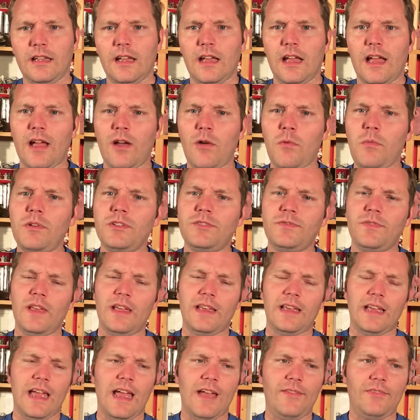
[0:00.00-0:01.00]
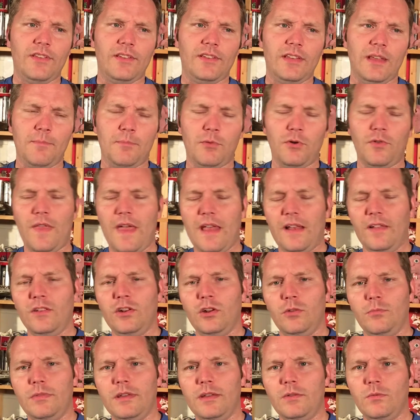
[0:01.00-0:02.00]
I almost feel like I have to temper that a
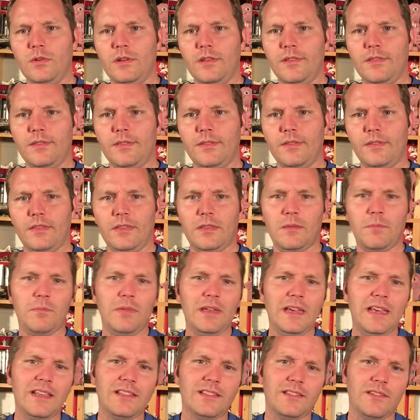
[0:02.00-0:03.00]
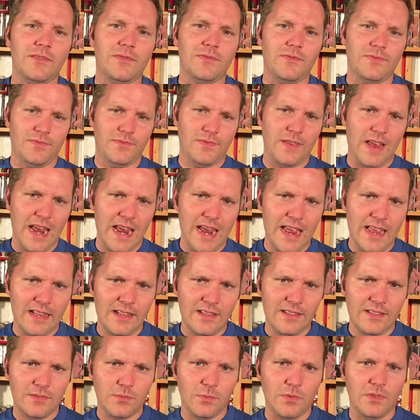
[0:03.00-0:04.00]
little bit with the biggest of
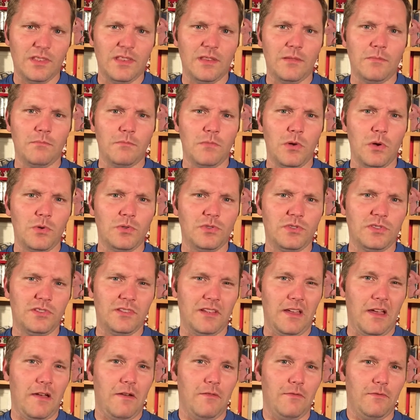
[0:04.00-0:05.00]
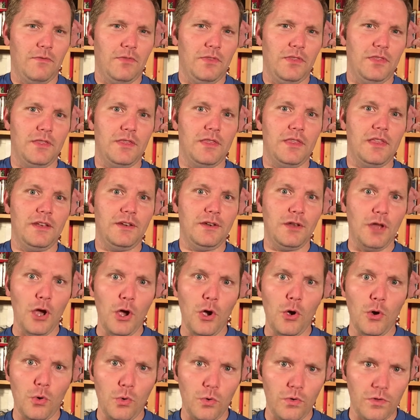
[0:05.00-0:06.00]
fans with the most of the
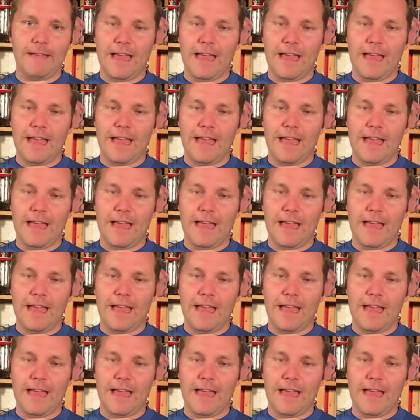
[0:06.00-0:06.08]
dough.